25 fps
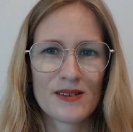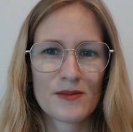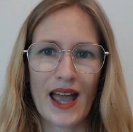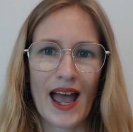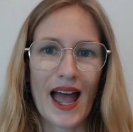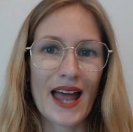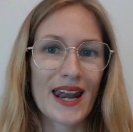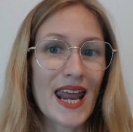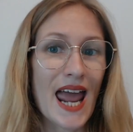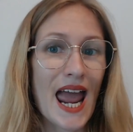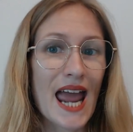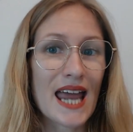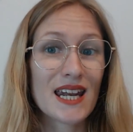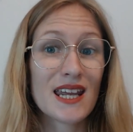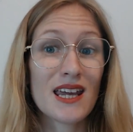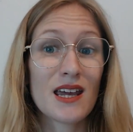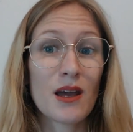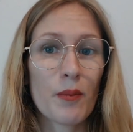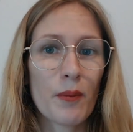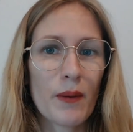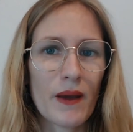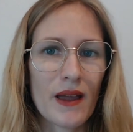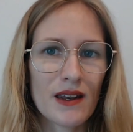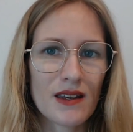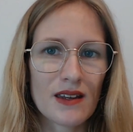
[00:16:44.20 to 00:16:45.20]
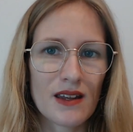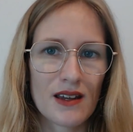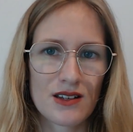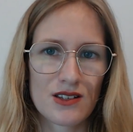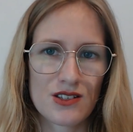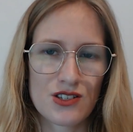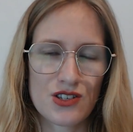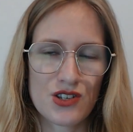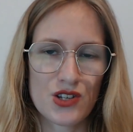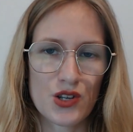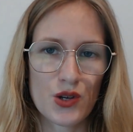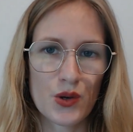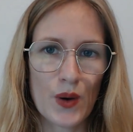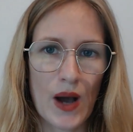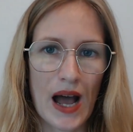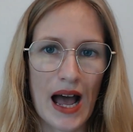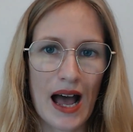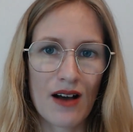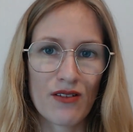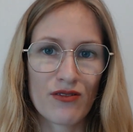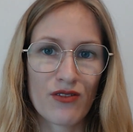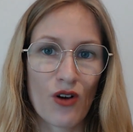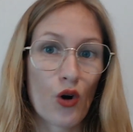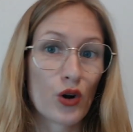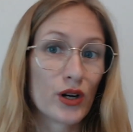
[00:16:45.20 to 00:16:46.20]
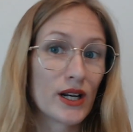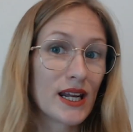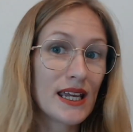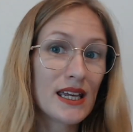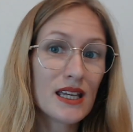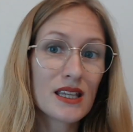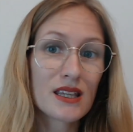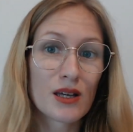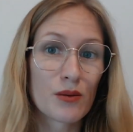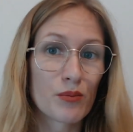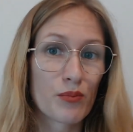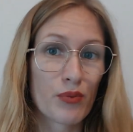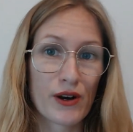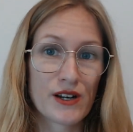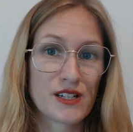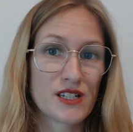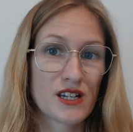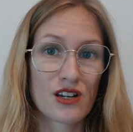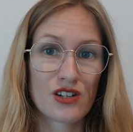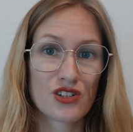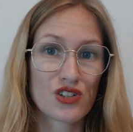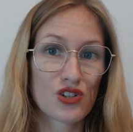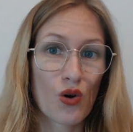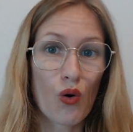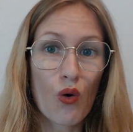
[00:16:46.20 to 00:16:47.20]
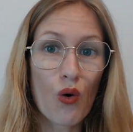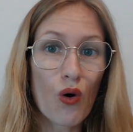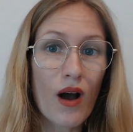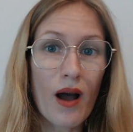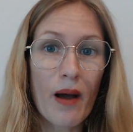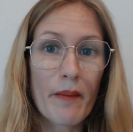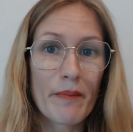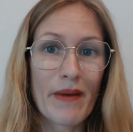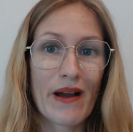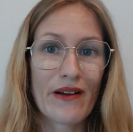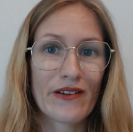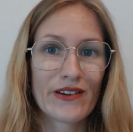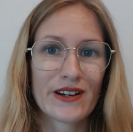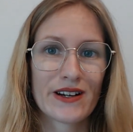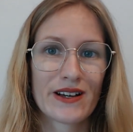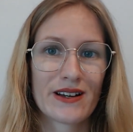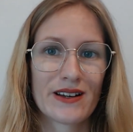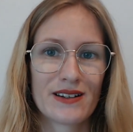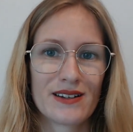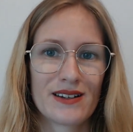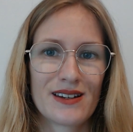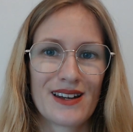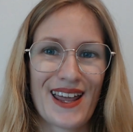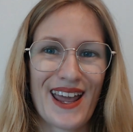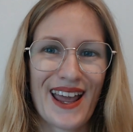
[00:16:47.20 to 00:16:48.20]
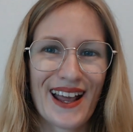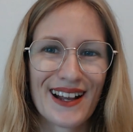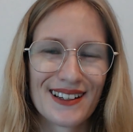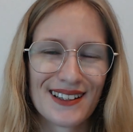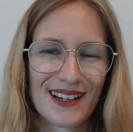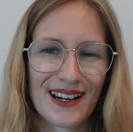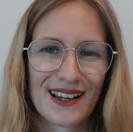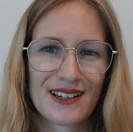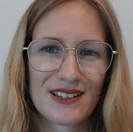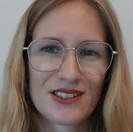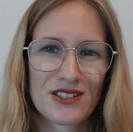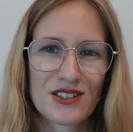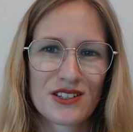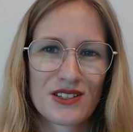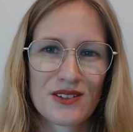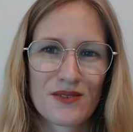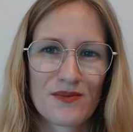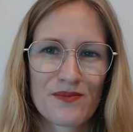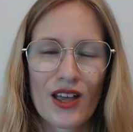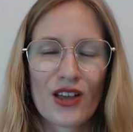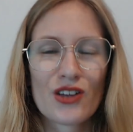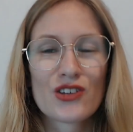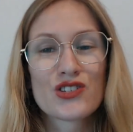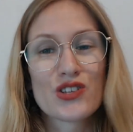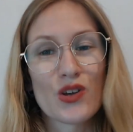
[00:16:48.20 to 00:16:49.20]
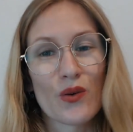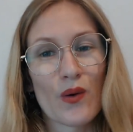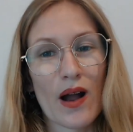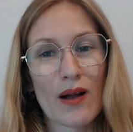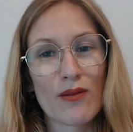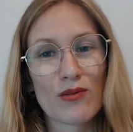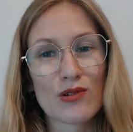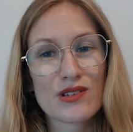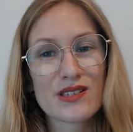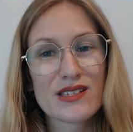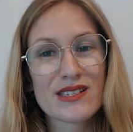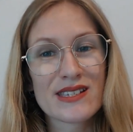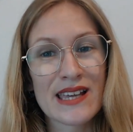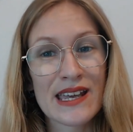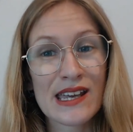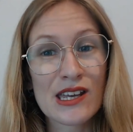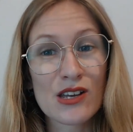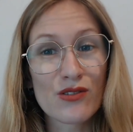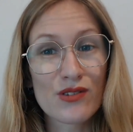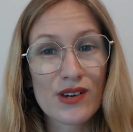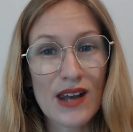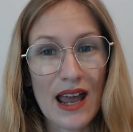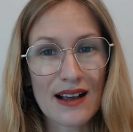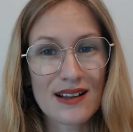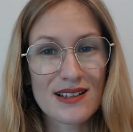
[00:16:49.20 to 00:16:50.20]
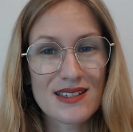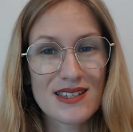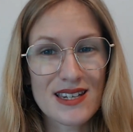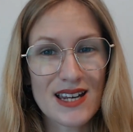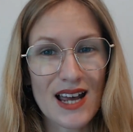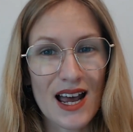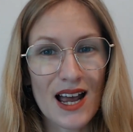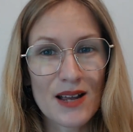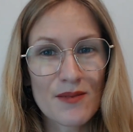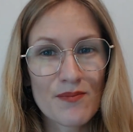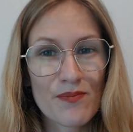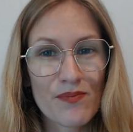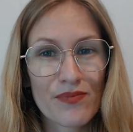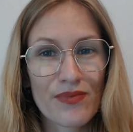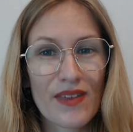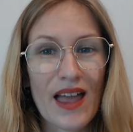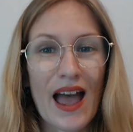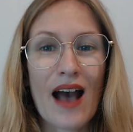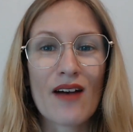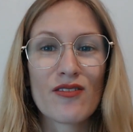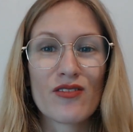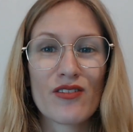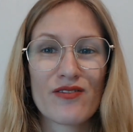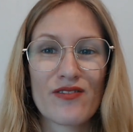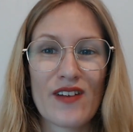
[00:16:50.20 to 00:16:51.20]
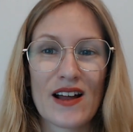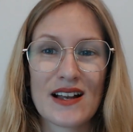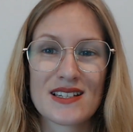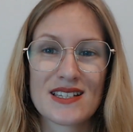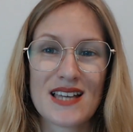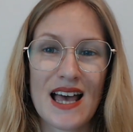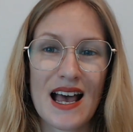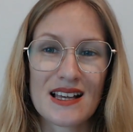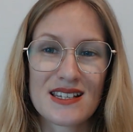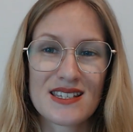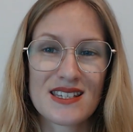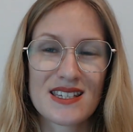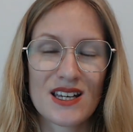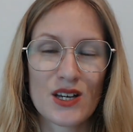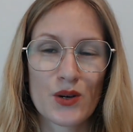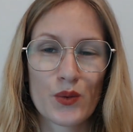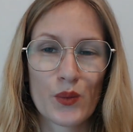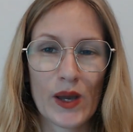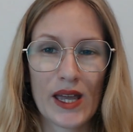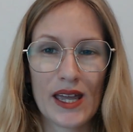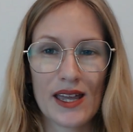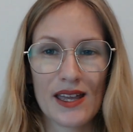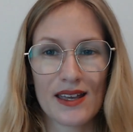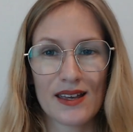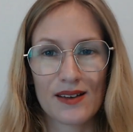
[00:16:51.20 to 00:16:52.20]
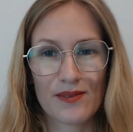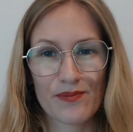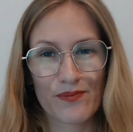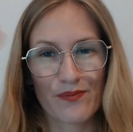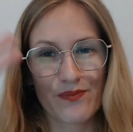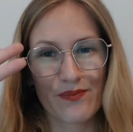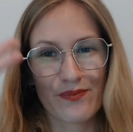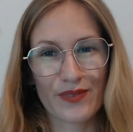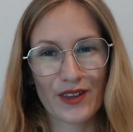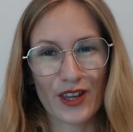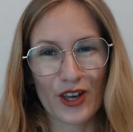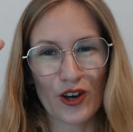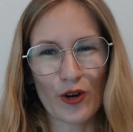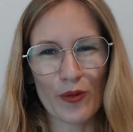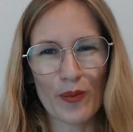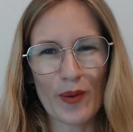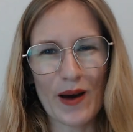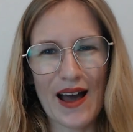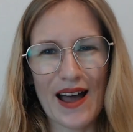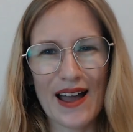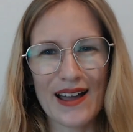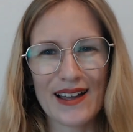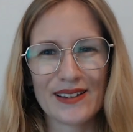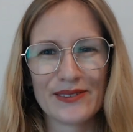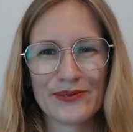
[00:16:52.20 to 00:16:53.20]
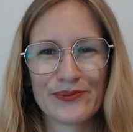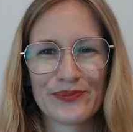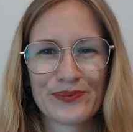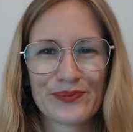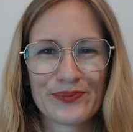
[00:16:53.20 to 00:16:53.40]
and any opinions you have on either British or American English. So I will see you next time. Have a fantastic week. Goodbye.